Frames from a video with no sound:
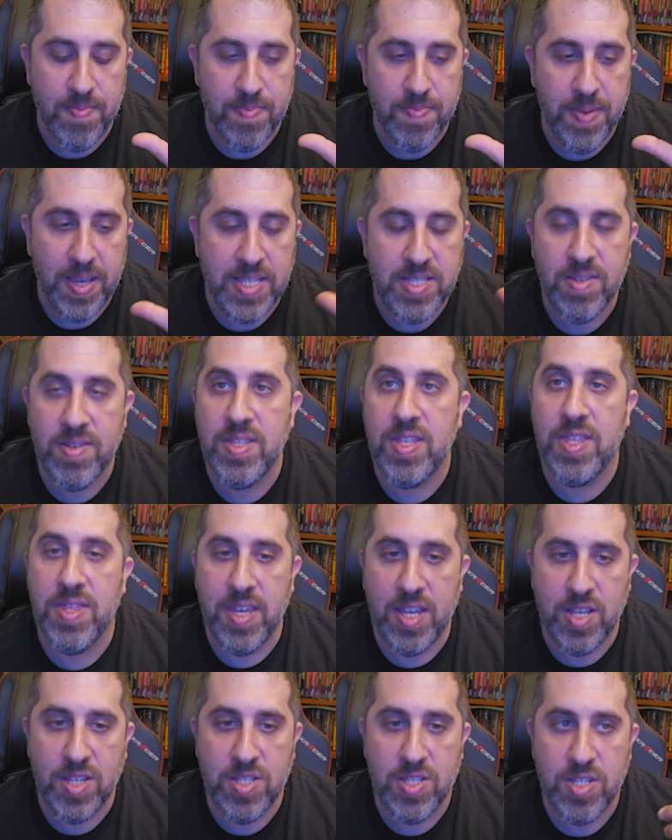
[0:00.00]
basically the
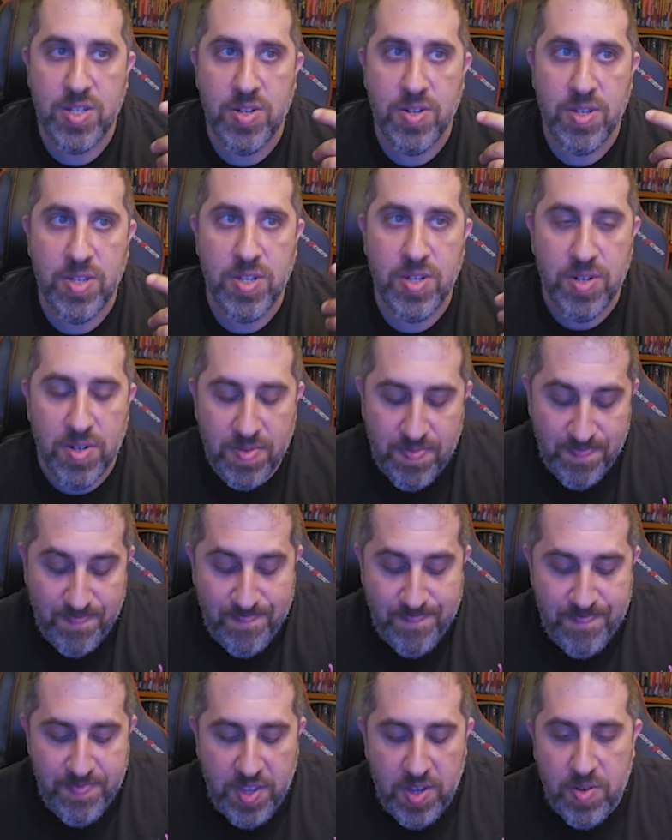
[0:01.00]
things
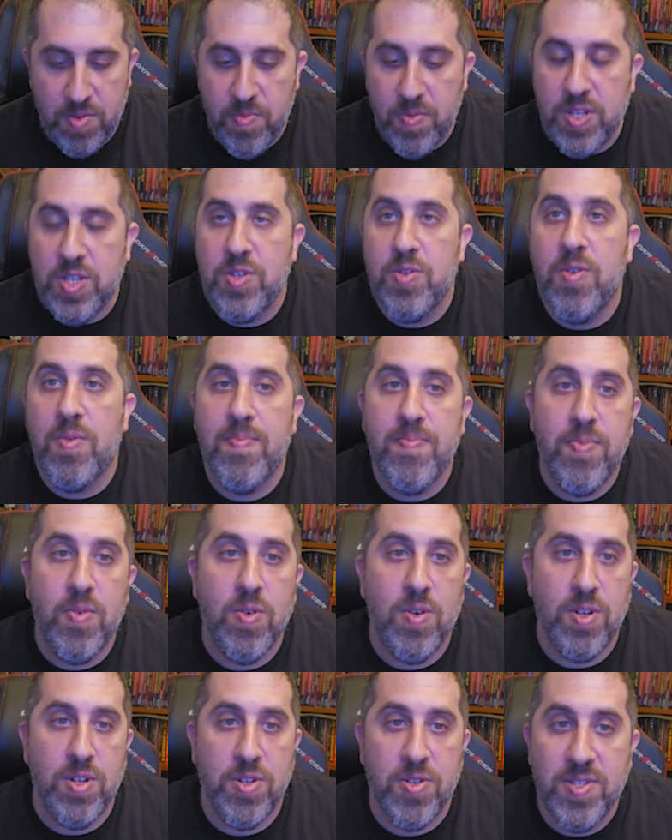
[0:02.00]
what you're
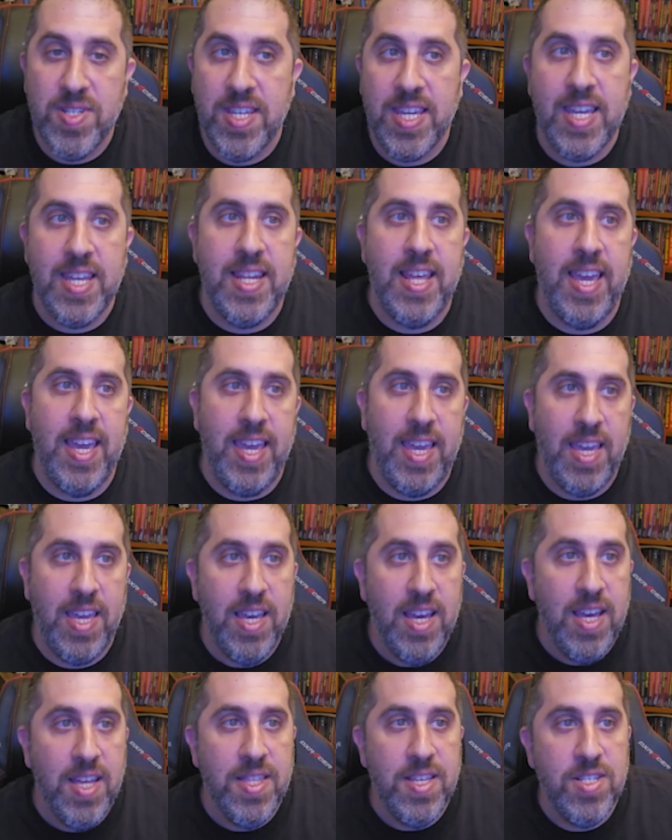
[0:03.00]
born, your DNA.
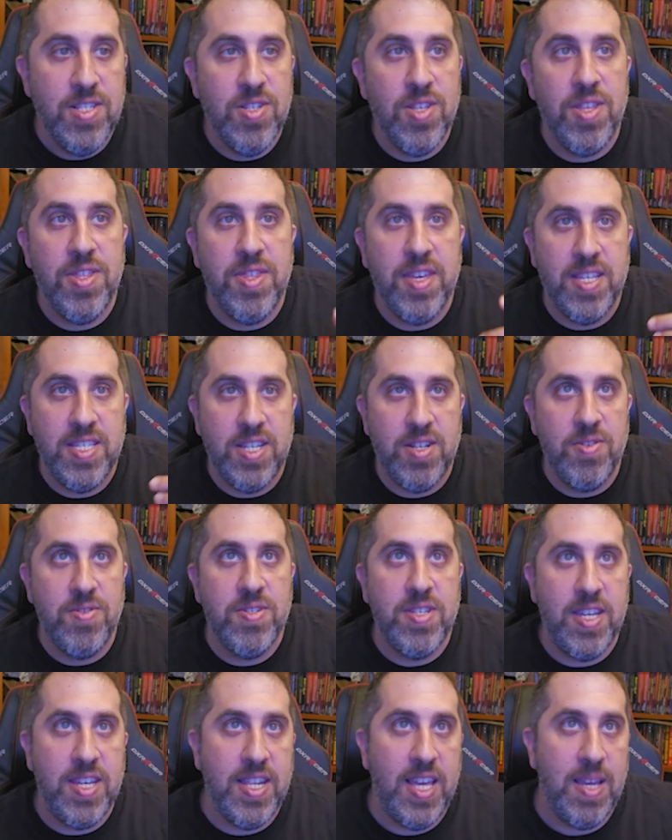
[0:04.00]
These are the things that your
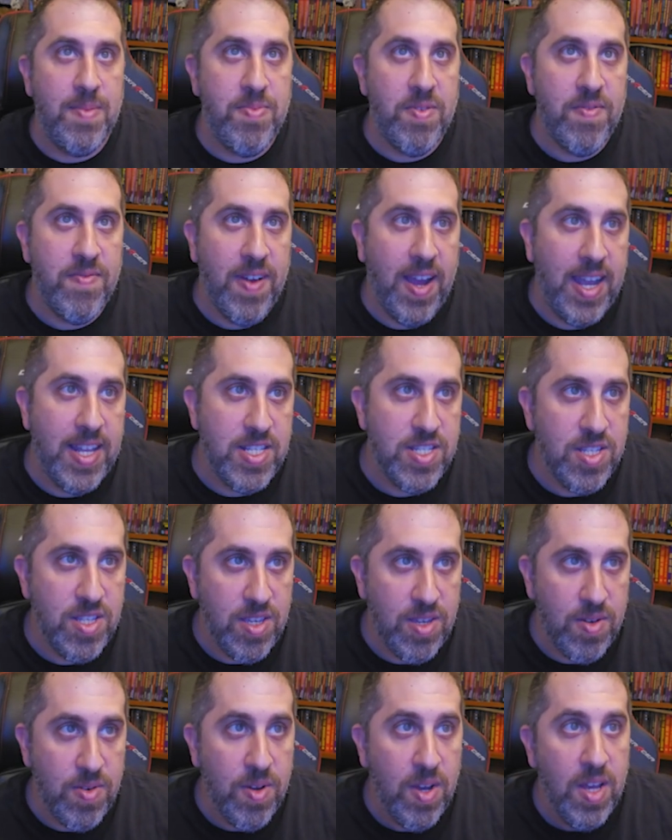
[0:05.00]
DNA provides
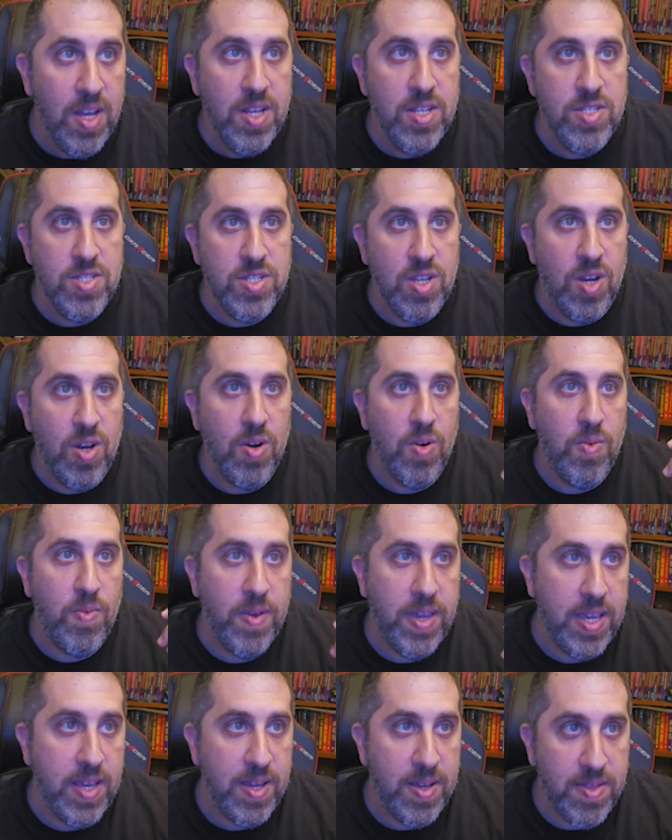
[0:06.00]
to you. So
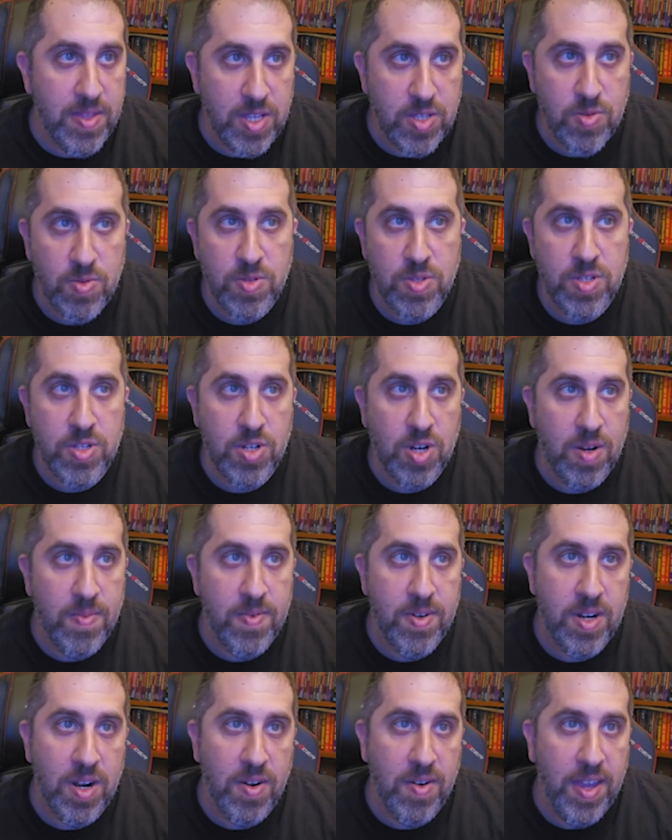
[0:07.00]
this will
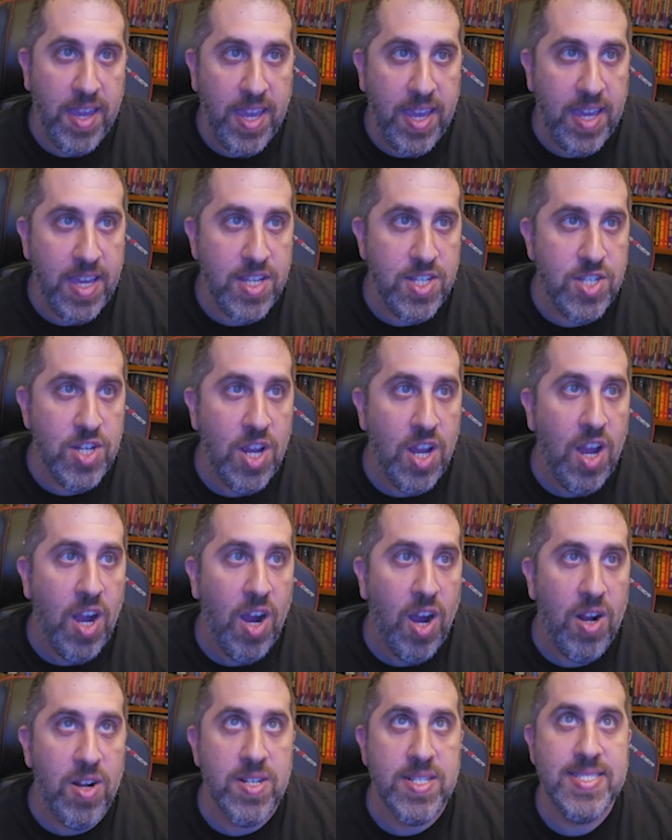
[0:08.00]
determine our age,
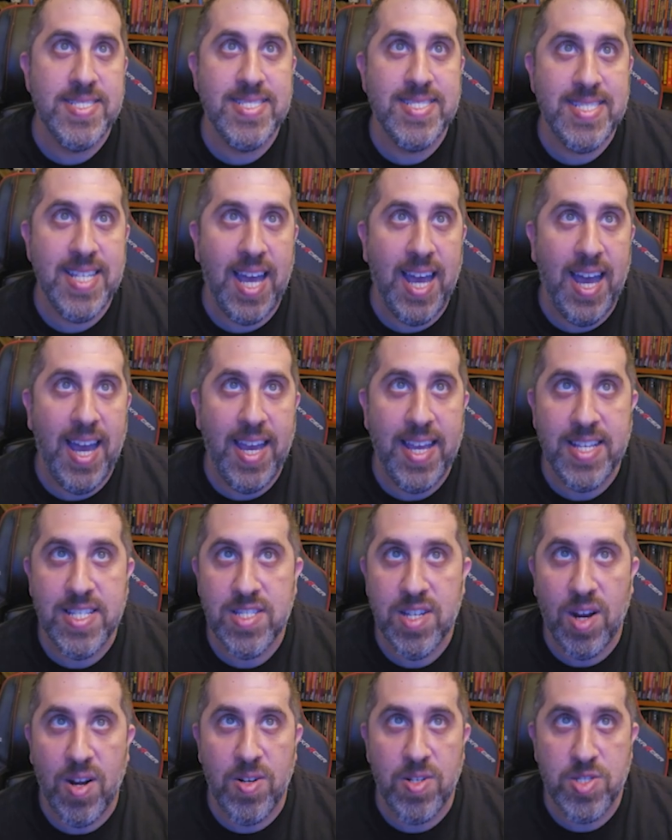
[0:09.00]
our
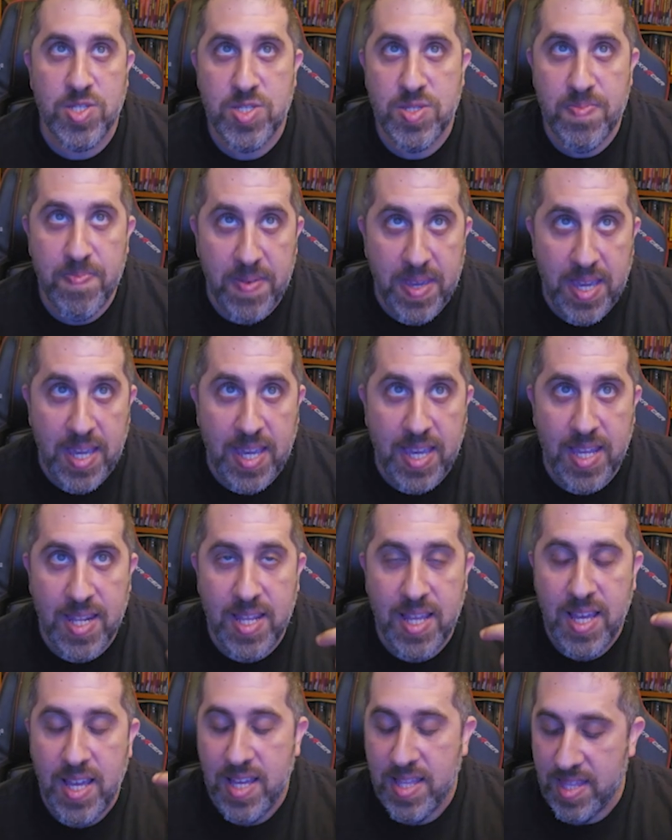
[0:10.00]
size, our
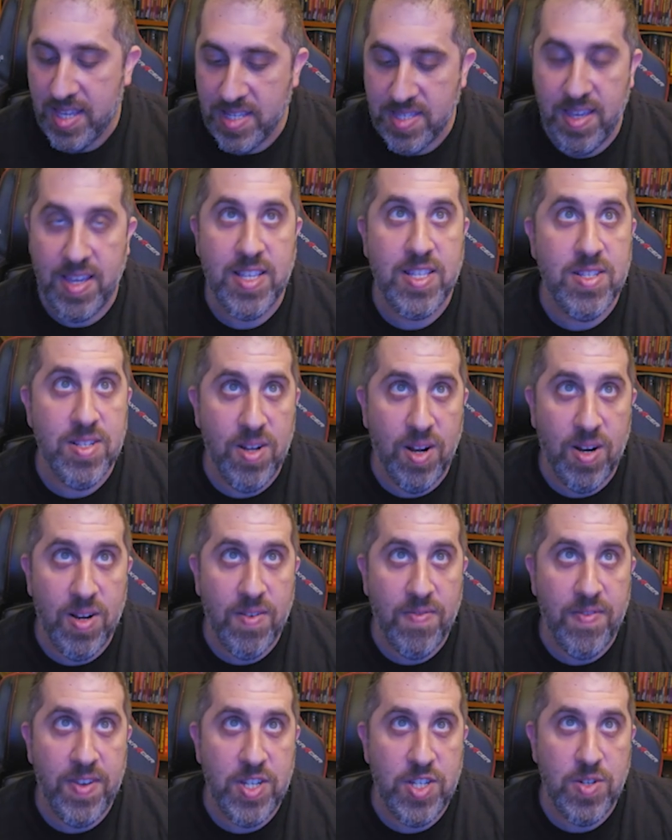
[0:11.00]
speed, things like
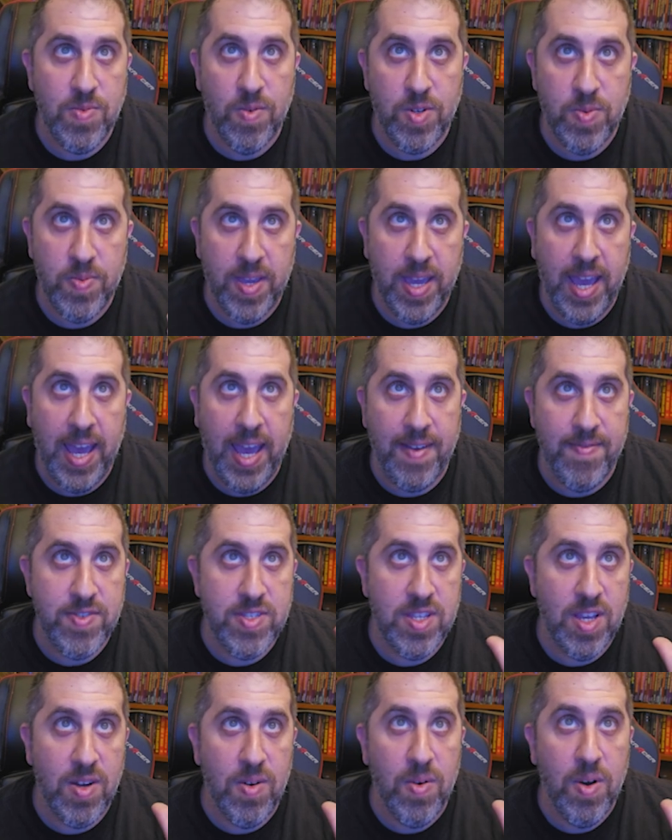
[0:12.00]
dark vision, which we have.
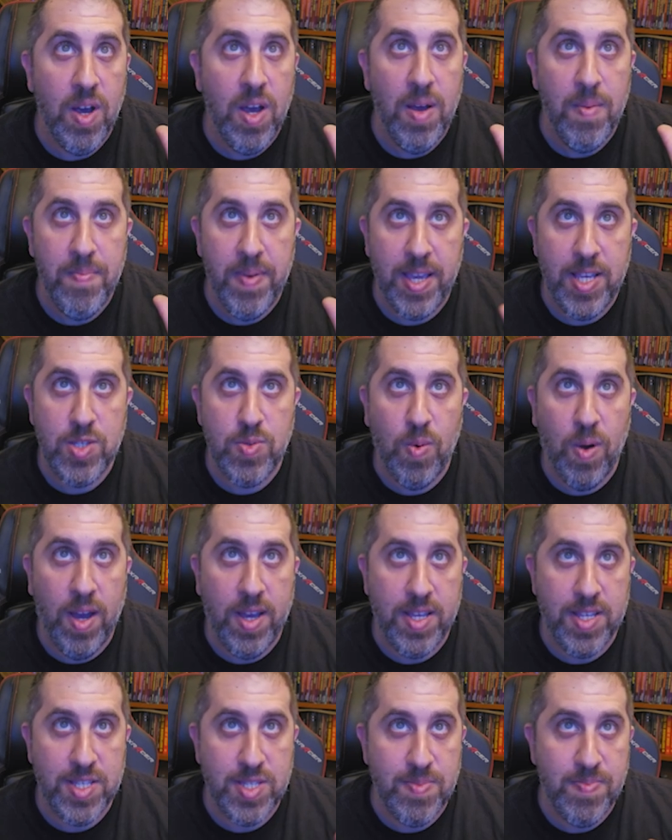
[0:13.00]
So base
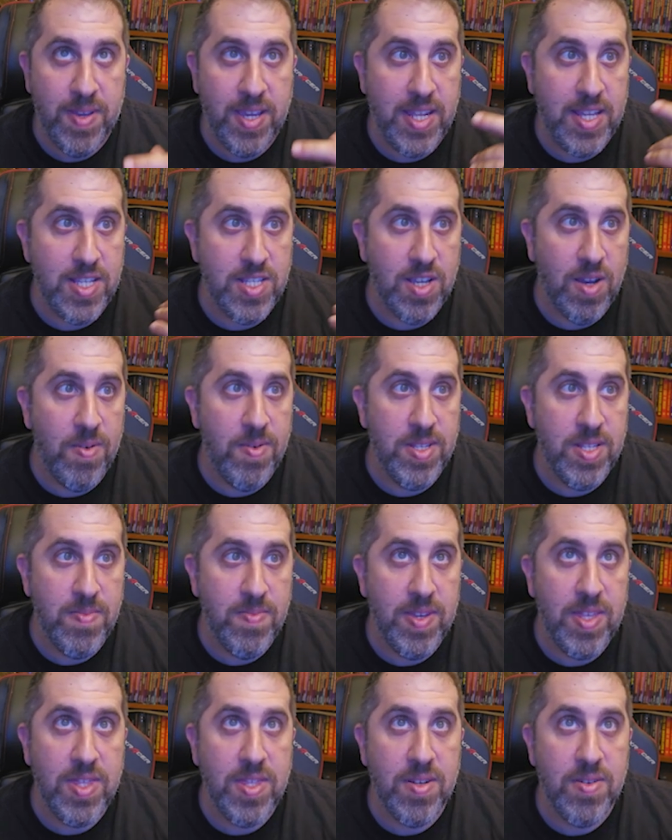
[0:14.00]
walking speed is going to
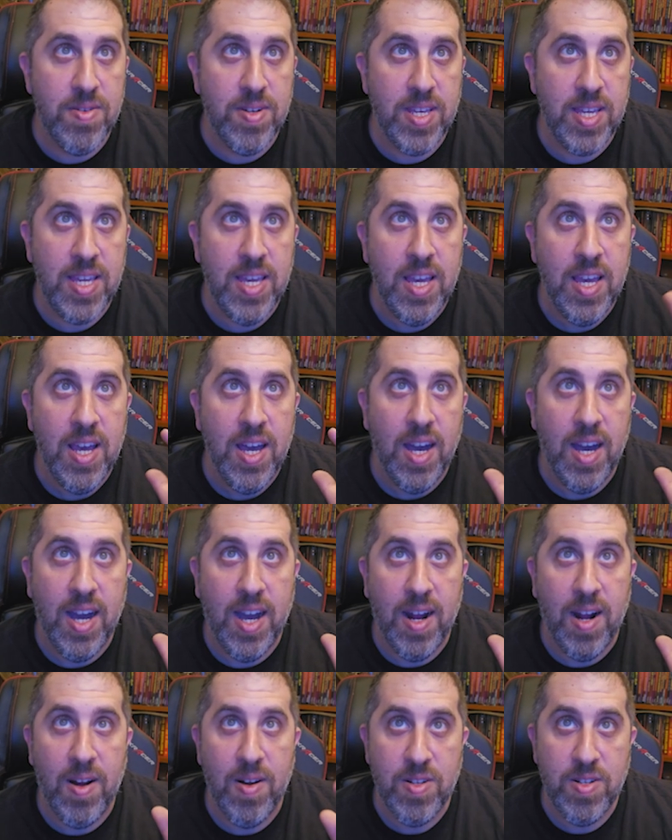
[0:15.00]
be 30,
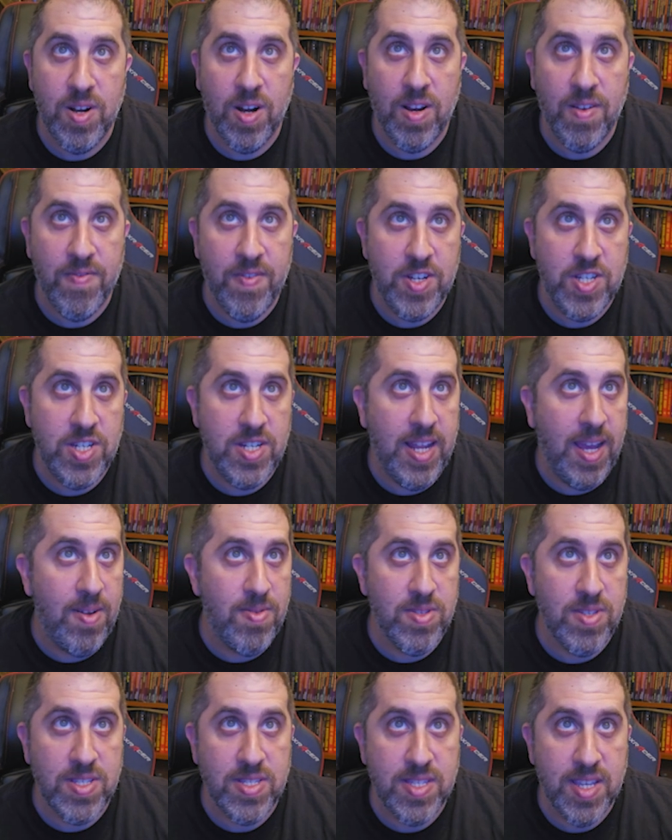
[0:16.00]
our dark vision
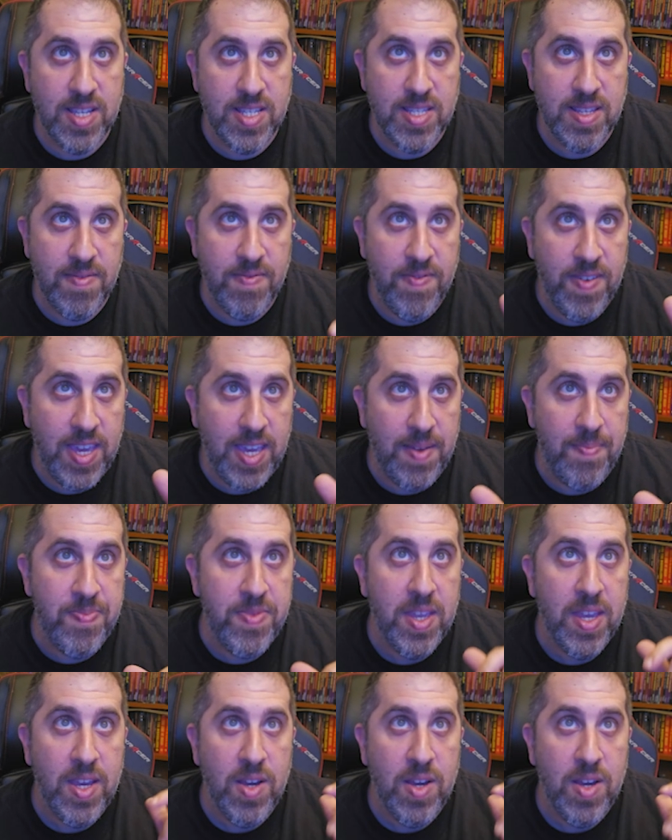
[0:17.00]
out to 60 feet.